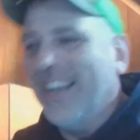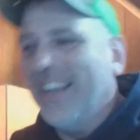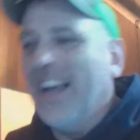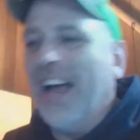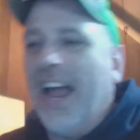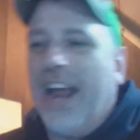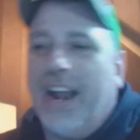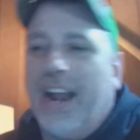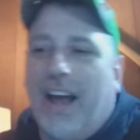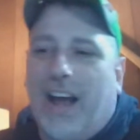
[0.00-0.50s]

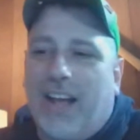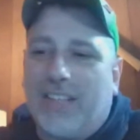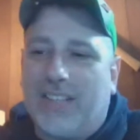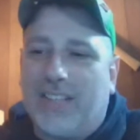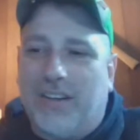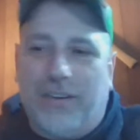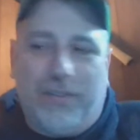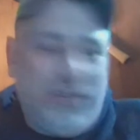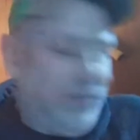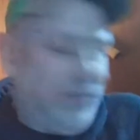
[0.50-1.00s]
And I
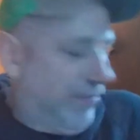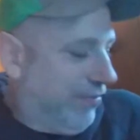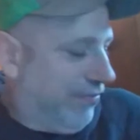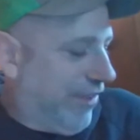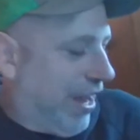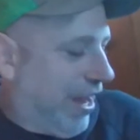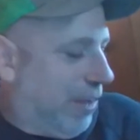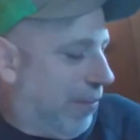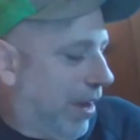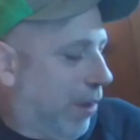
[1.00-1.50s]
also
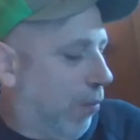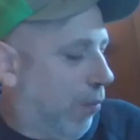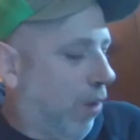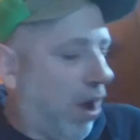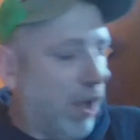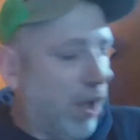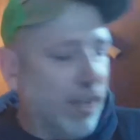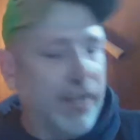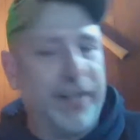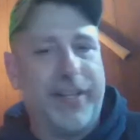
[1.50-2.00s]
found my
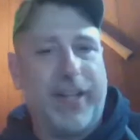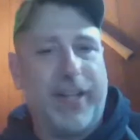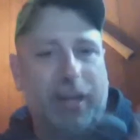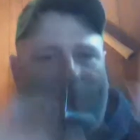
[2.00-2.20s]
wallet that I